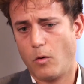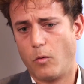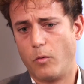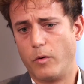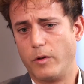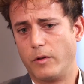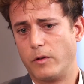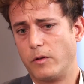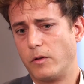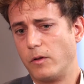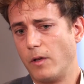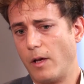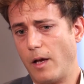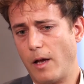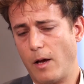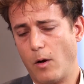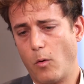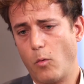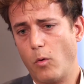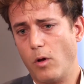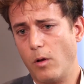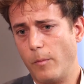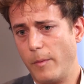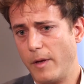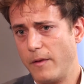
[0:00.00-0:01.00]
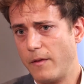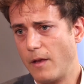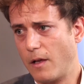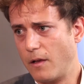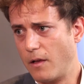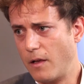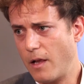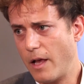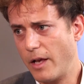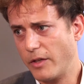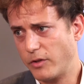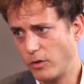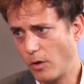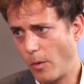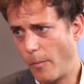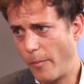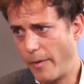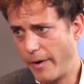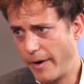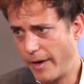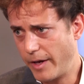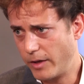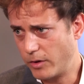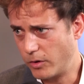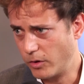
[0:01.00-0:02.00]
which uh, will mean that less
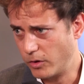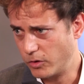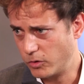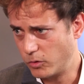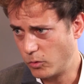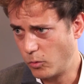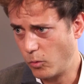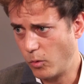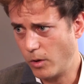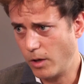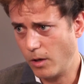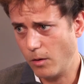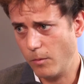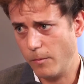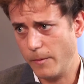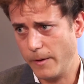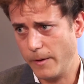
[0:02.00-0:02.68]
operators will